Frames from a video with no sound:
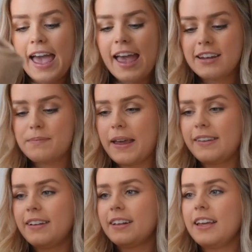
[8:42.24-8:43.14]
And
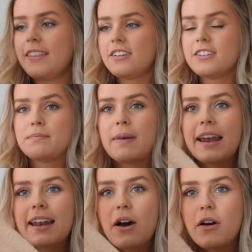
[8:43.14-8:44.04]
basically they're just
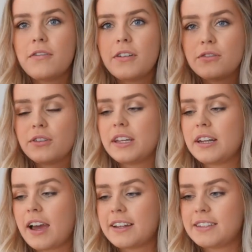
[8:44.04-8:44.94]
made out of this really
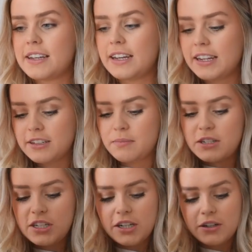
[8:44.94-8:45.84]
nice knit
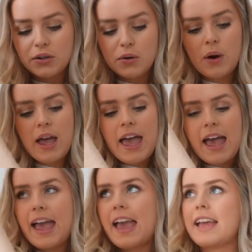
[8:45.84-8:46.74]
material,
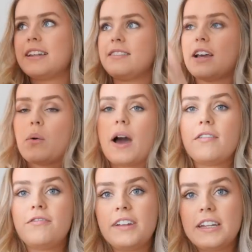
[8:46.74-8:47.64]
and they're quite
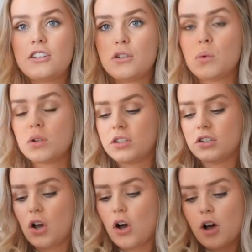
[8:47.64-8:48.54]
fitted towards the
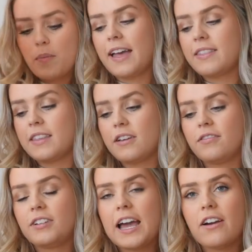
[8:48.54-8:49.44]
top, and then they
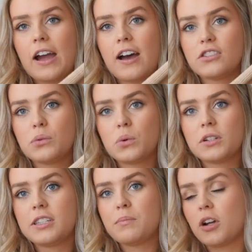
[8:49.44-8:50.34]
flare out
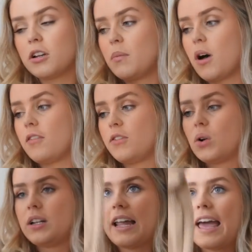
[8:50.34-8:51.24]
towards the bottom of
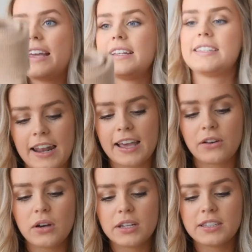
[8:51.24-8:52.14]
your legs. And I
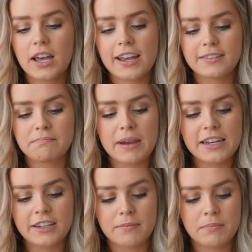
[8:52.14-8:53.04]
got a size
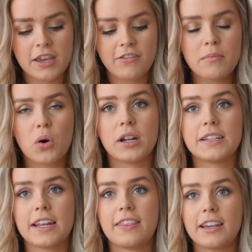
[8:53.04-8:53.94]
medium, but if I'm
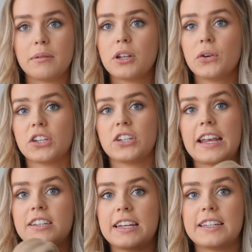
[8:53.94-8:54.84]
honest, I think I'm going to
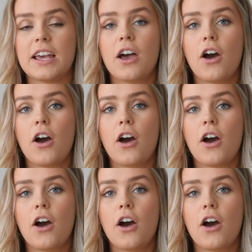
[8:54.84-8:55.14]
exchange these